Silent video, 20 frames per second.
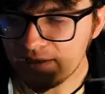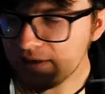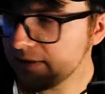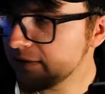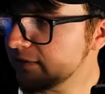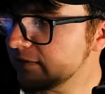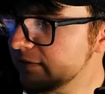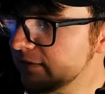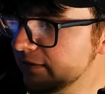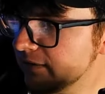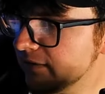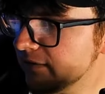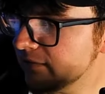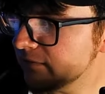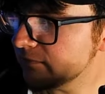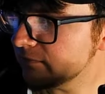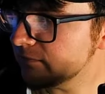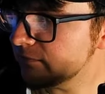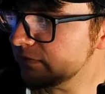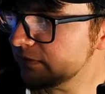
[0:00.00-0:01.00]
The
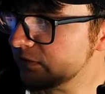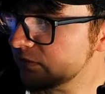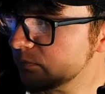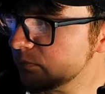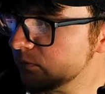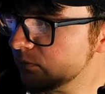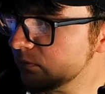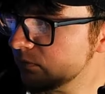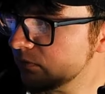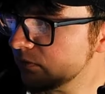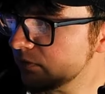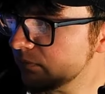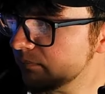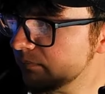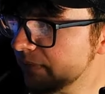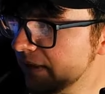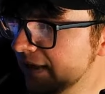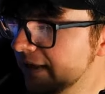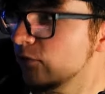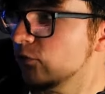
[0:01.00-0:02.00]
Invisible
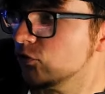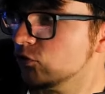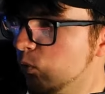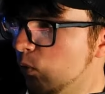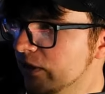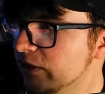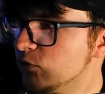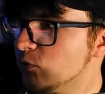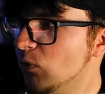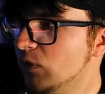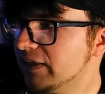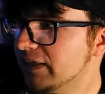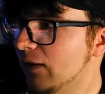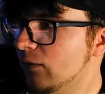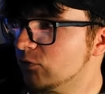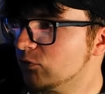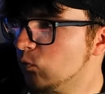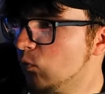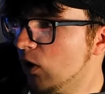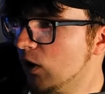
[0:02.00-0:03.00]
Man. It was 2020. I
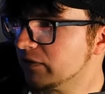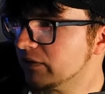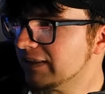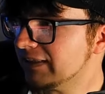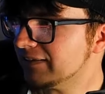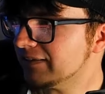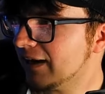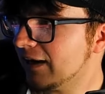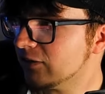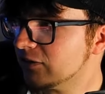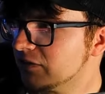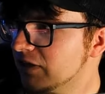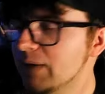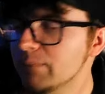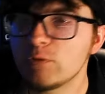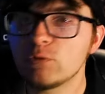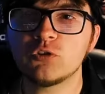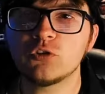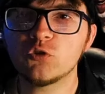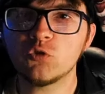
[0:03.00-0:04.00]
was wrong the entire time.
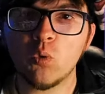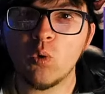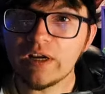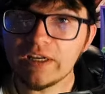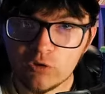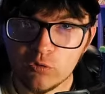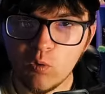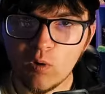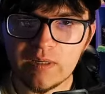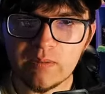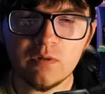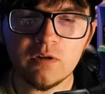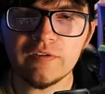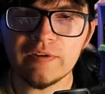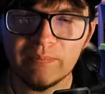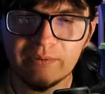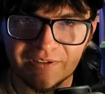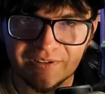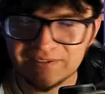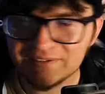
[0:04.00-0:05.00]
It was a 2020 movie,
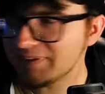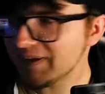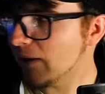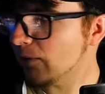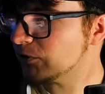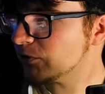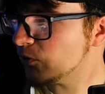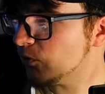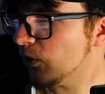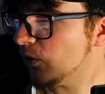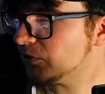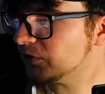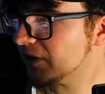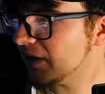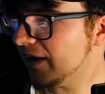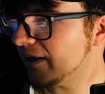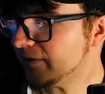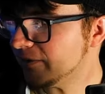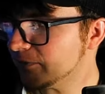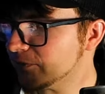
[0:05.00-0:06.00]
but I was close,
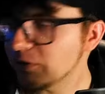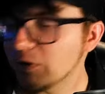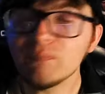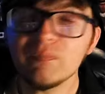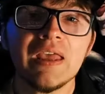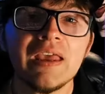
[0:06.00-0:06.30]
kind of. So